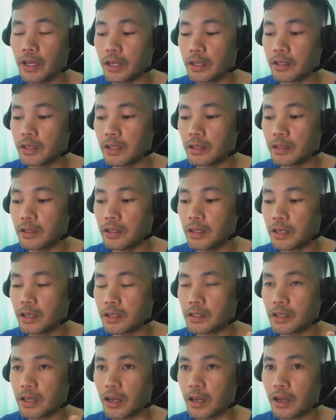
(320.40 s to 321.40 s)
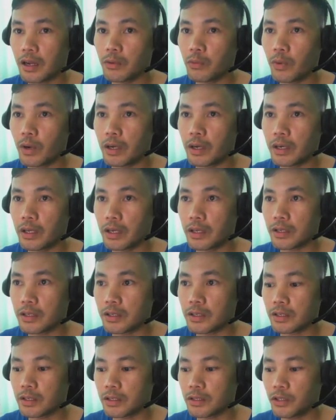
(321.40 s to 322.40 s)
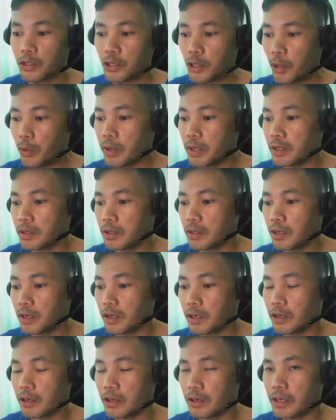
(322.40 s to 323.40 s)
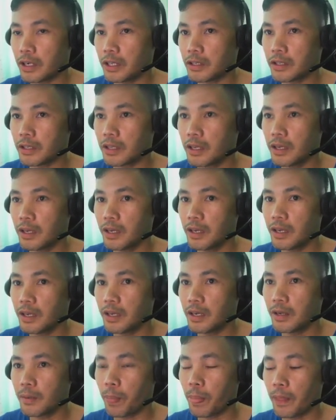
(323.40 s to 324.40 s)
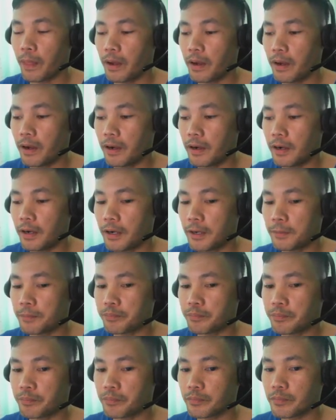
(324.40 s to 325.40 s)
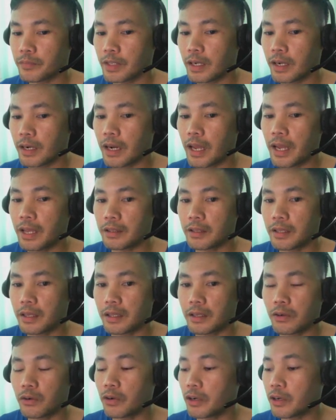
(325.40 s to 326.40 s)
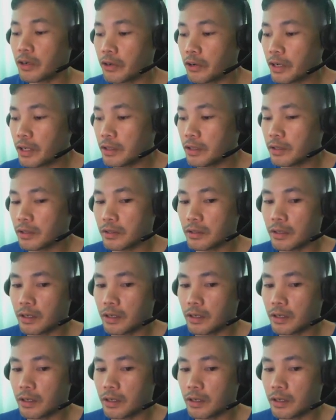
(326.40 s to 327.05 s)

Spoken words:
And then the second one is showing the current uh, client that, or current